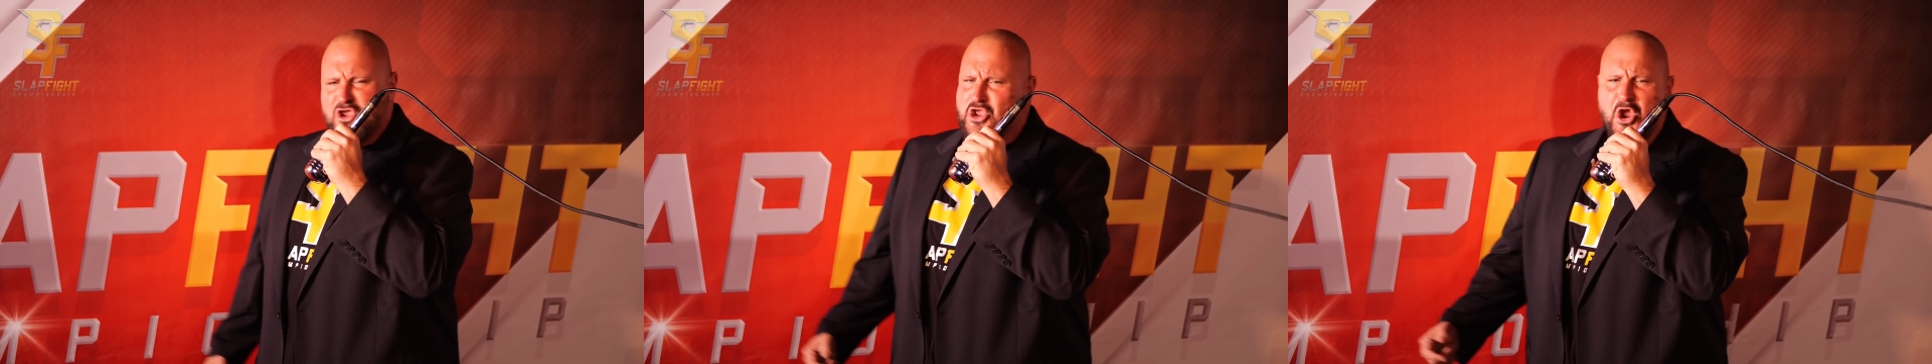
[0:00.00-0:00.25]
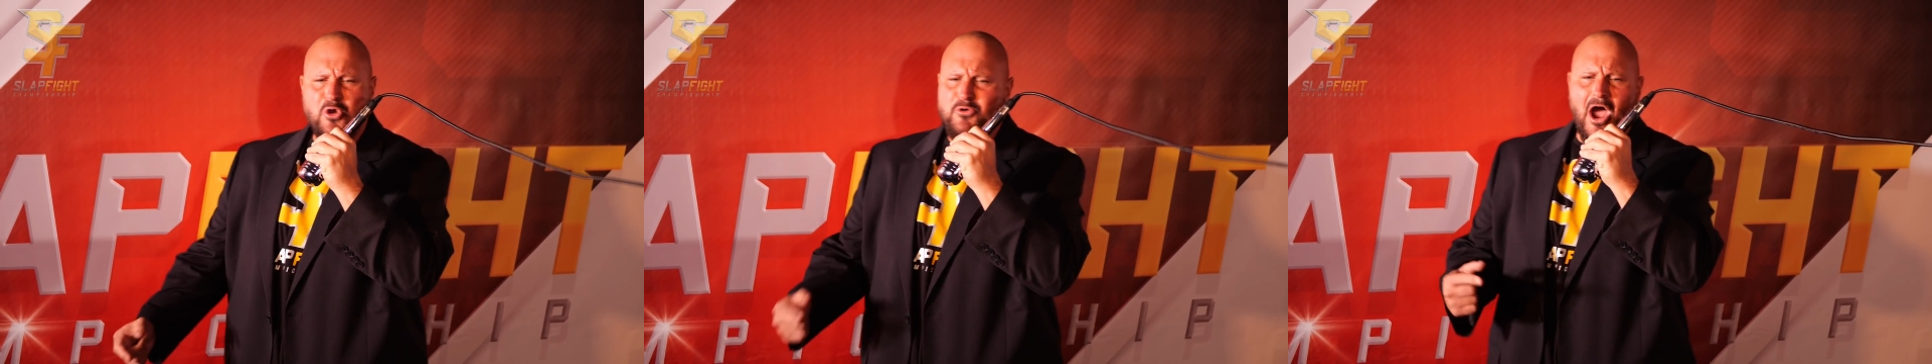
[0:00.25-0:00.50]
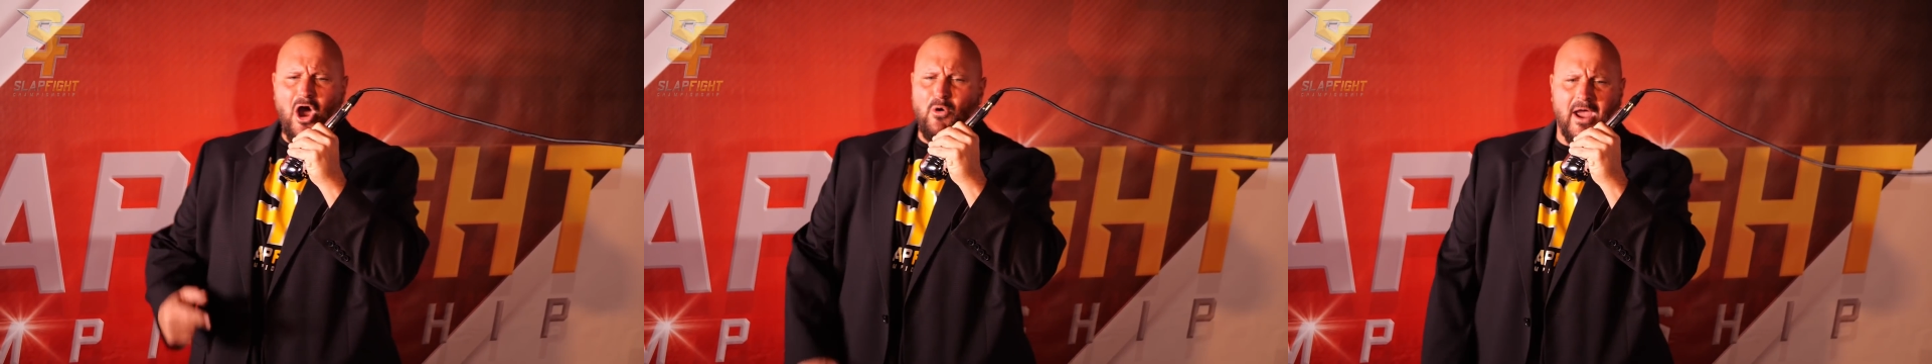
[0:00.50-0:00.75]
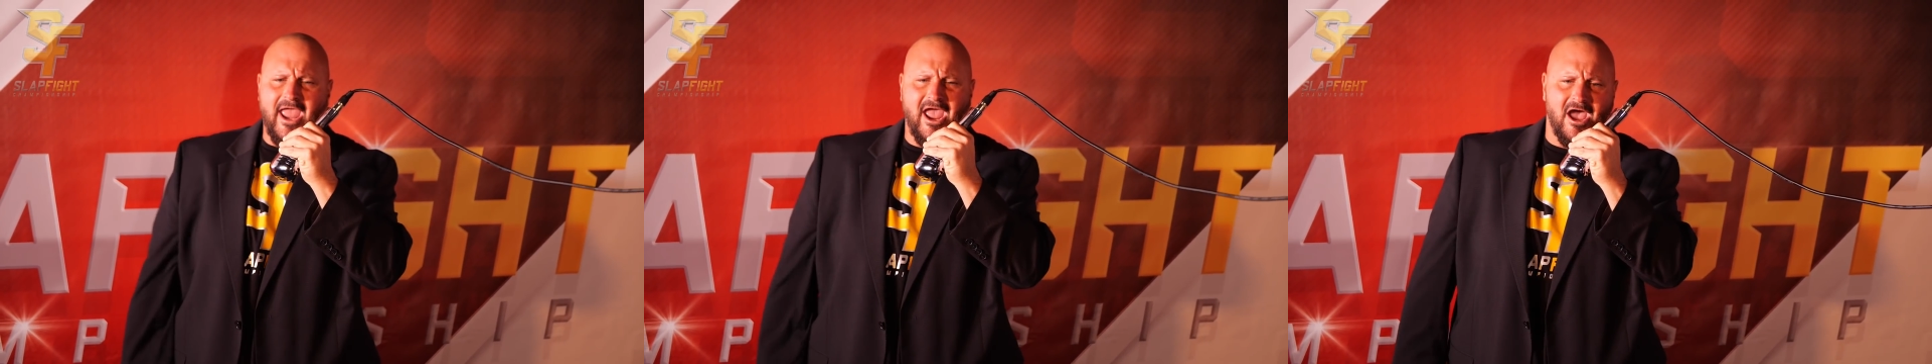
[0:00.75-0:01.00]
You
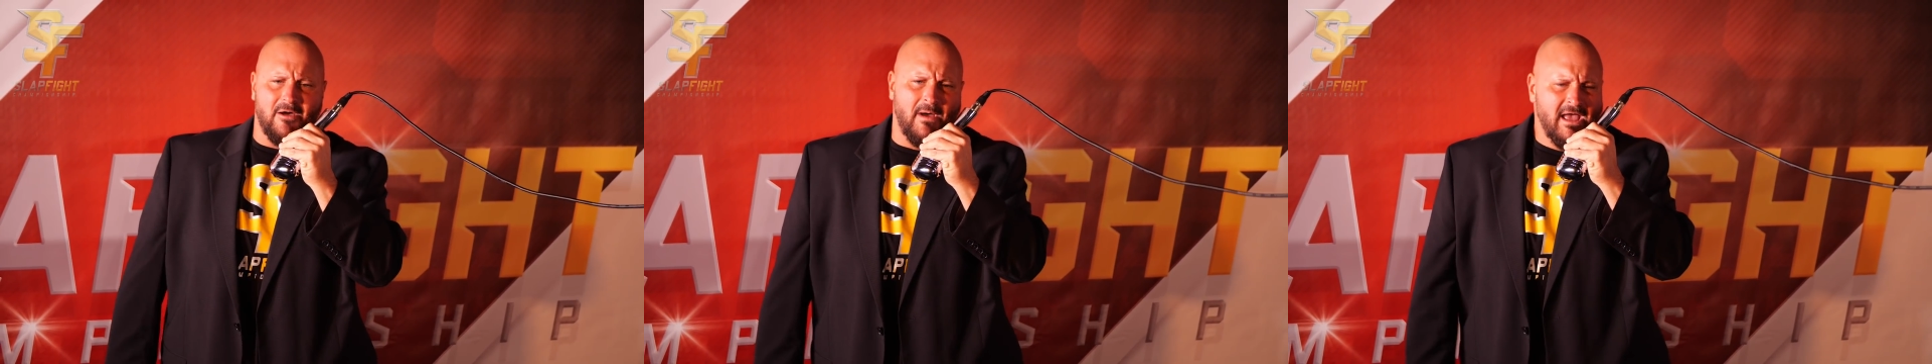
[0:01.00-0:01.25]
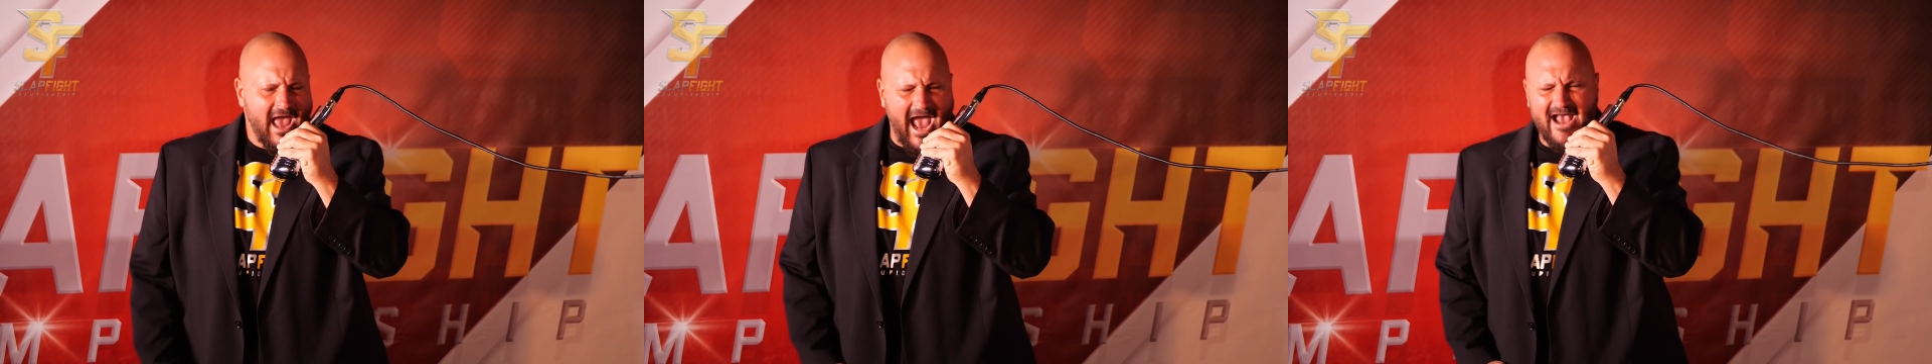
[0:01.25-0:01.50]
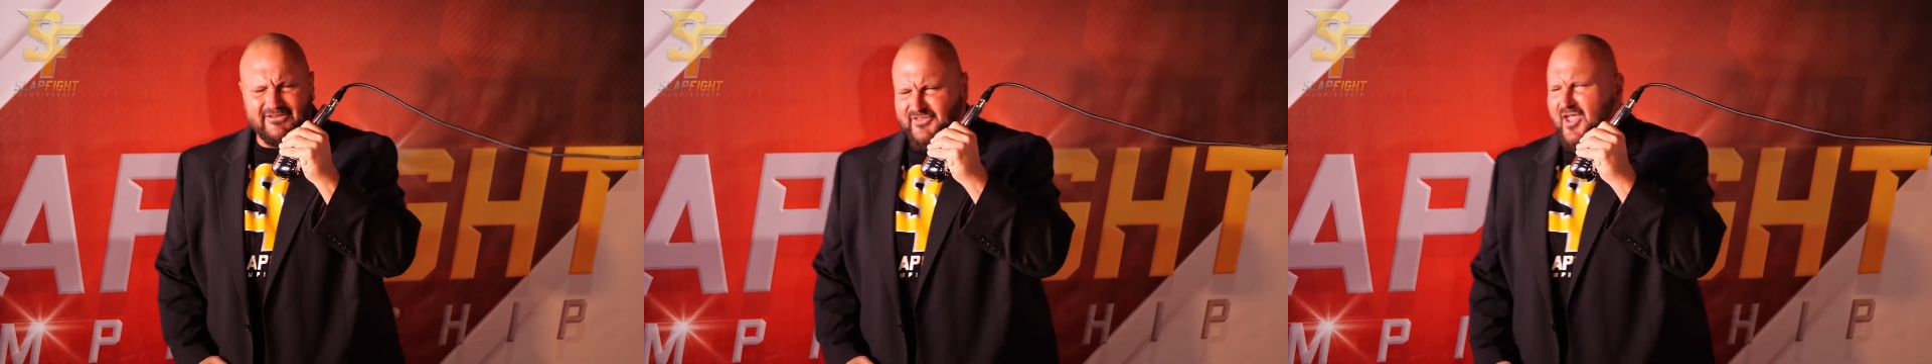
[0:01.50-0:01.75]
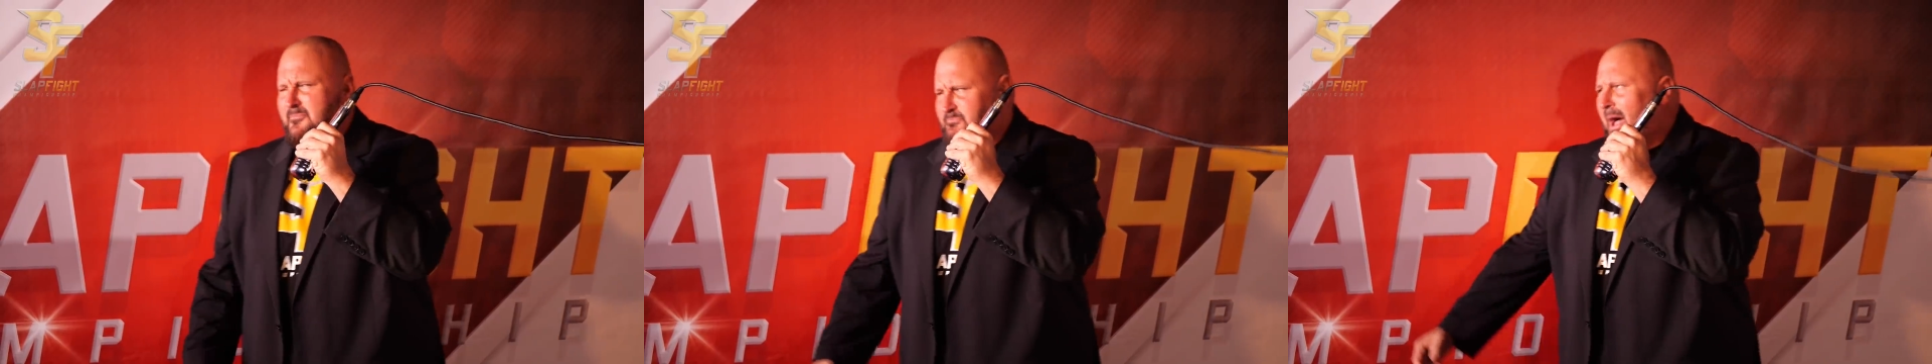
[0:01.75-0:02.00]
know him as
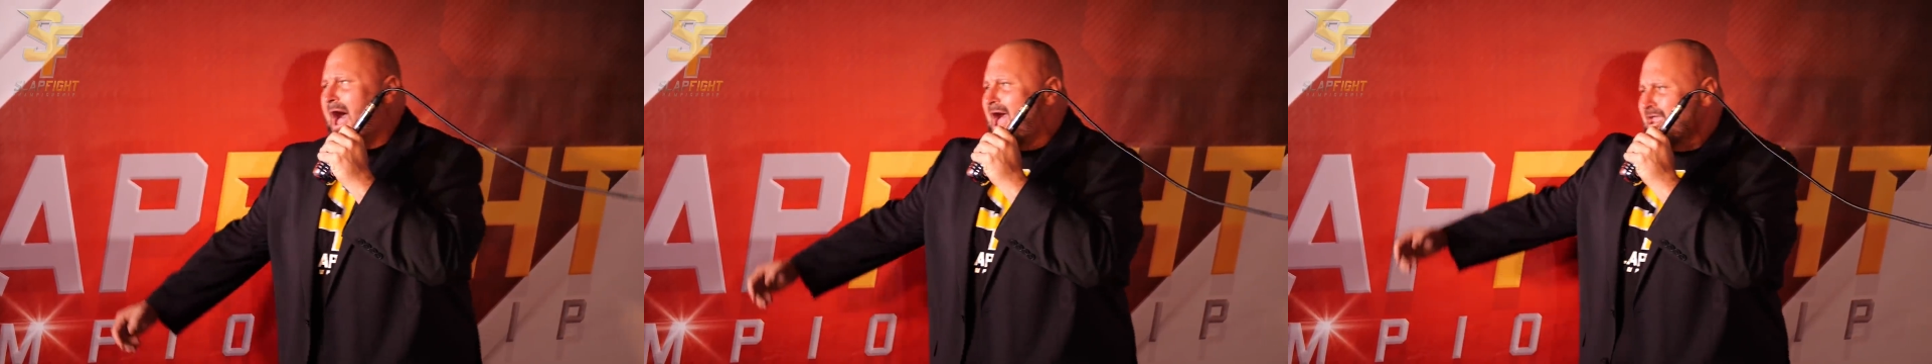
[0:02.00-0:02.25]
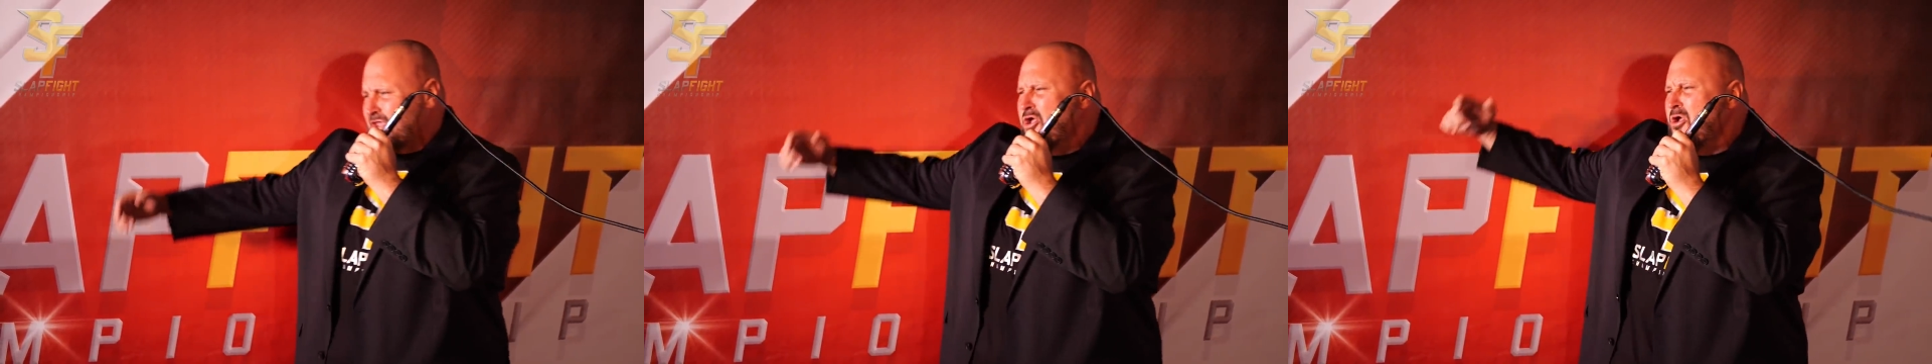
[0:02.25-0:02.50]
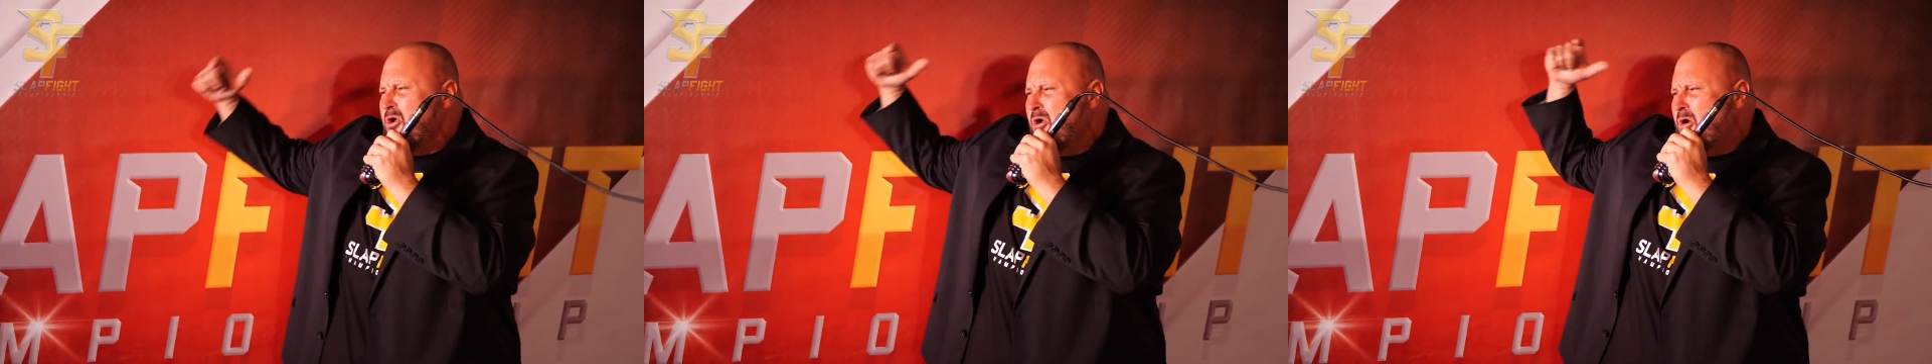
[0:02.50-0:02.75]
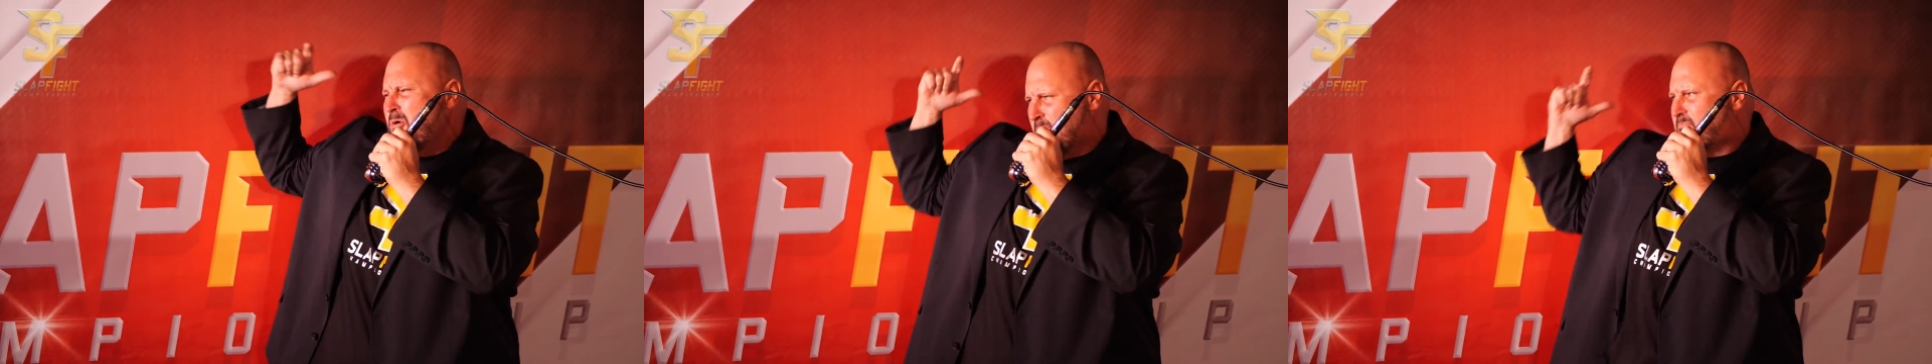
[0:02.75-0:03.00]
the
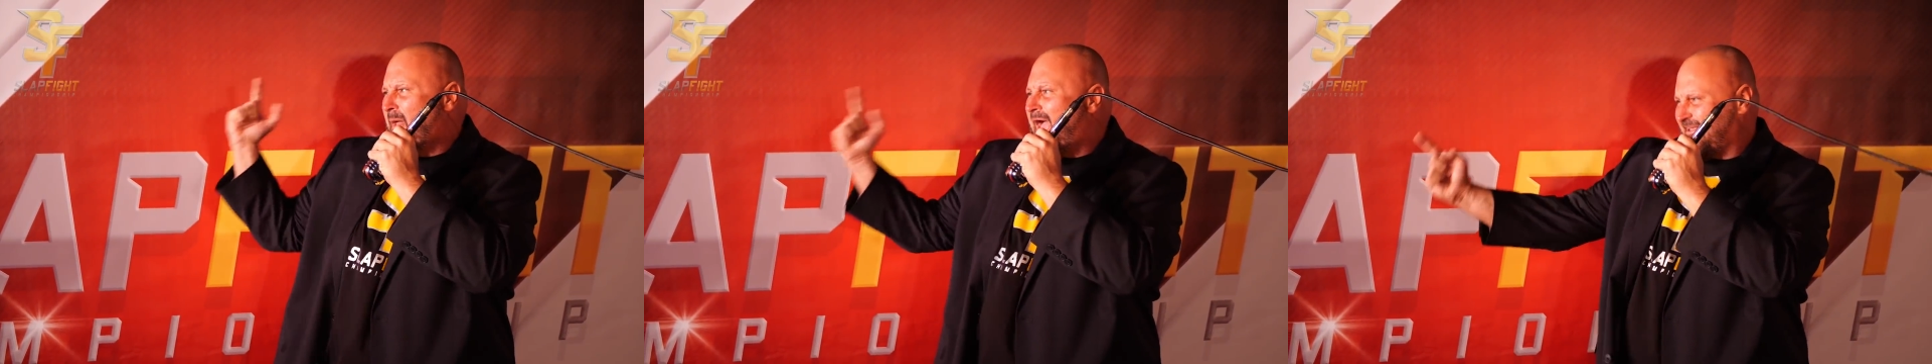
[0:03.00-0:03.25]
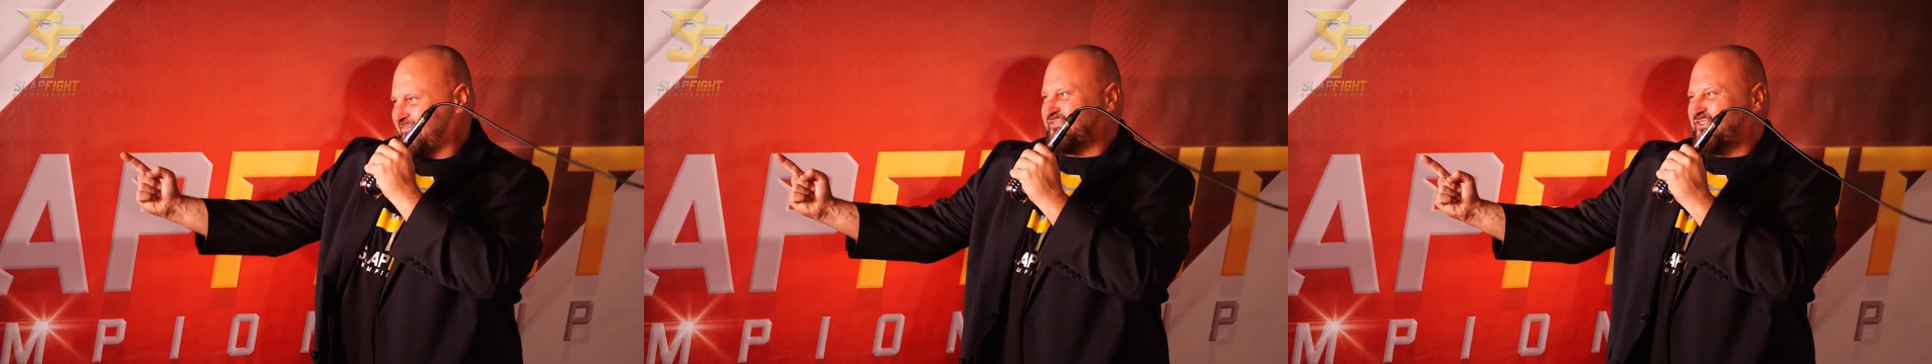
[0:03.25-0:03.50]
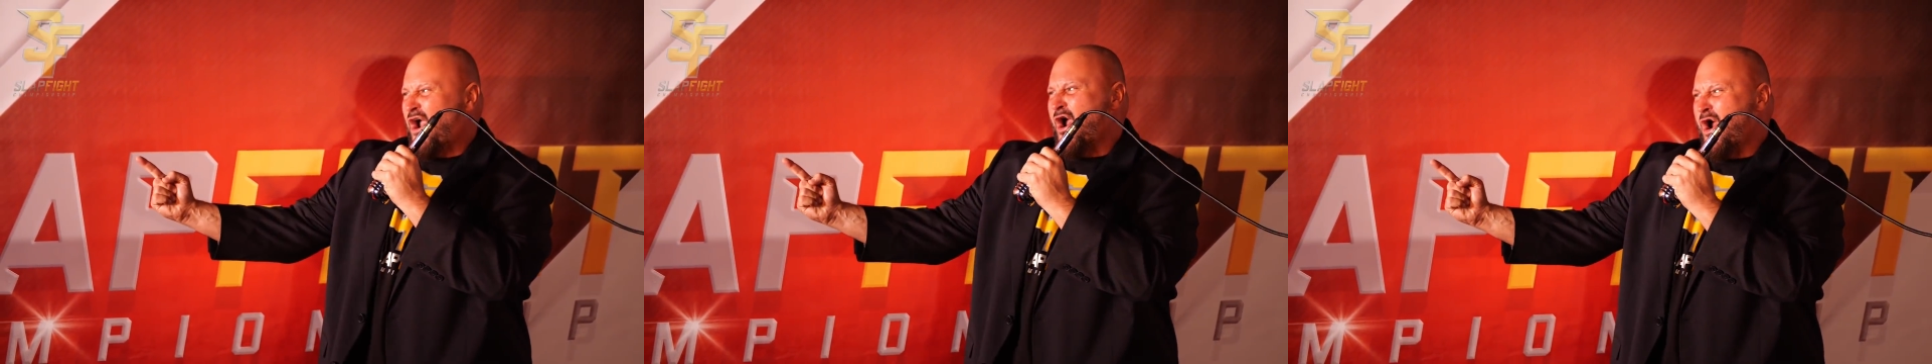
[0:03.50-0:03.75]
Bayou Bastard.